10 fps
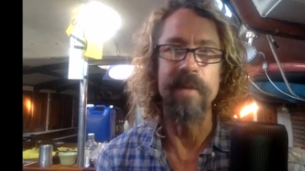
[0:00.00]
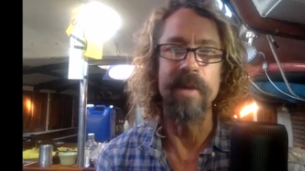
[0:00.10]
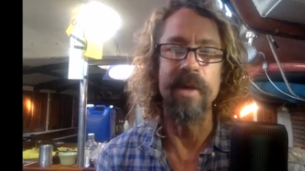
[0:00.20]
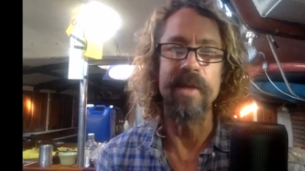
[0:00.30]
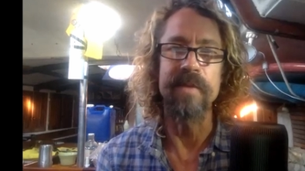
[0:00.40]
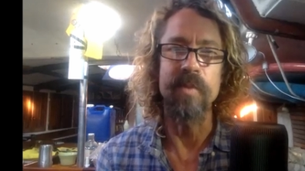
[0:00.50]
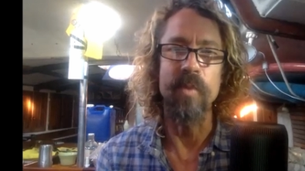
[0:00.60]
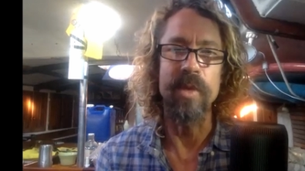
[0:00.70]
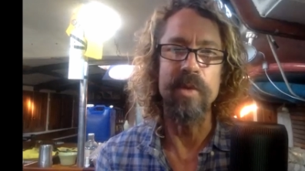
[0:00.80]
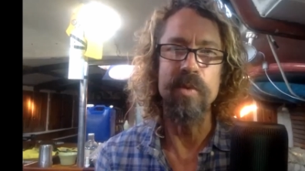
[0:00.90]
about. It's
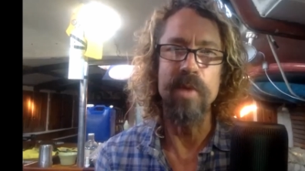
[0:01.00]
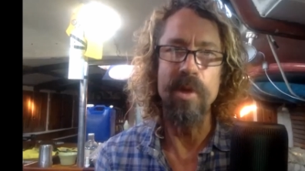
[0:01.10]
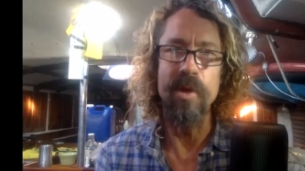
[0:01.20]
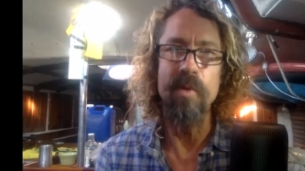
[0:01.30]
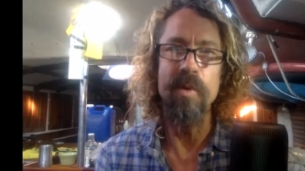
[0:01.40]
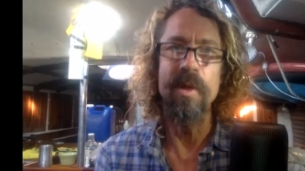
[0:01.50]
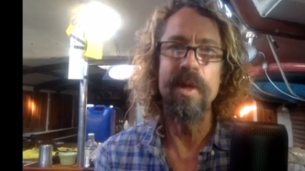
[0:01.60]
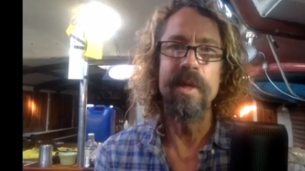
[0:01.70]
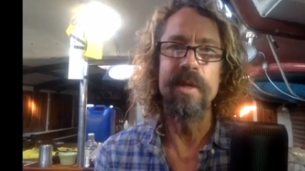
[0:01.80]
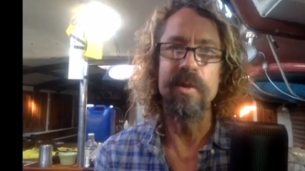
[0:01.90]
when you know
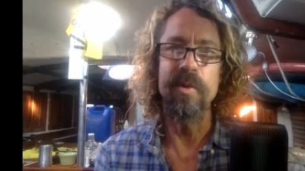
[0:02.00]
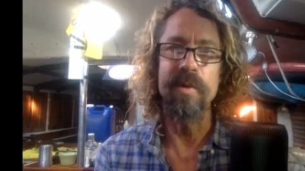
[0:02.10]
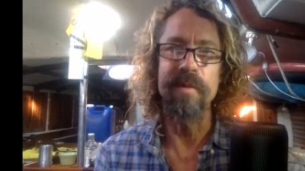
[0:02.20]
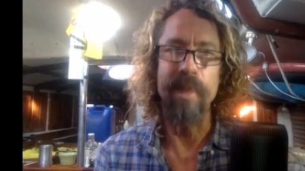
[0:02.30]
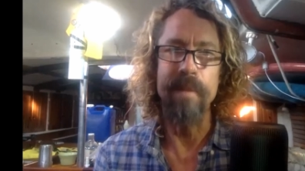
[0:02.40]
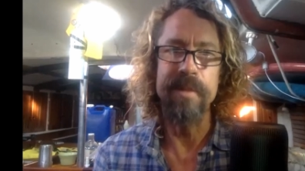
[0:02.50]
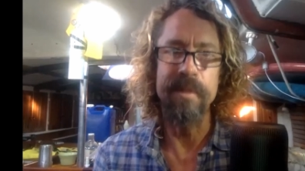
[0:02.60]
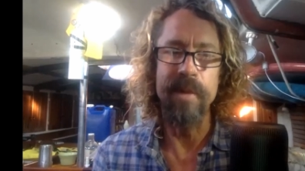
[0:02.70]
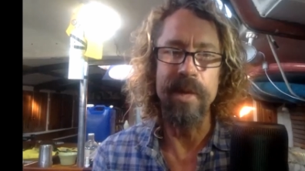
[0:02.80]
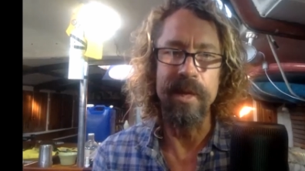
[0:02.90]
you have helped
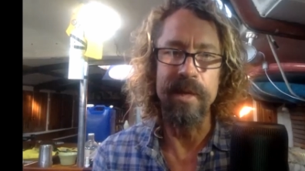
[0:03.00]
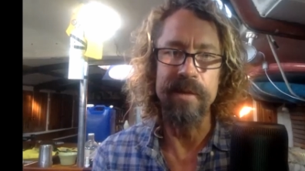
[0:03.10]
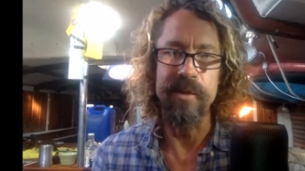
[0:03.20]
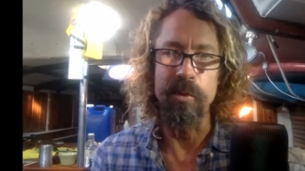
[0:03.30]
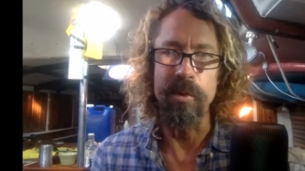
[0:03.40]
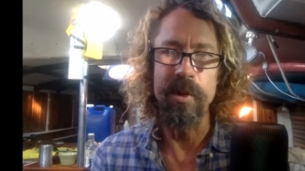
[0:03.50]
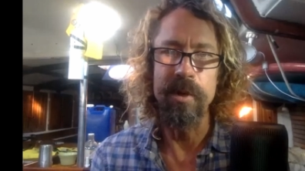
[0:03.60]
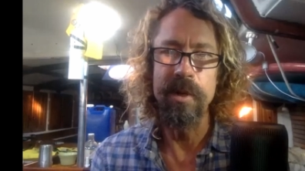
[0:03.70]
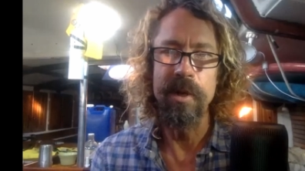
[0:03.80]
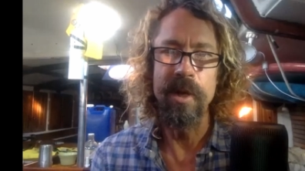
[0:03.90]
somebody get oh, sober. Oh, yeah.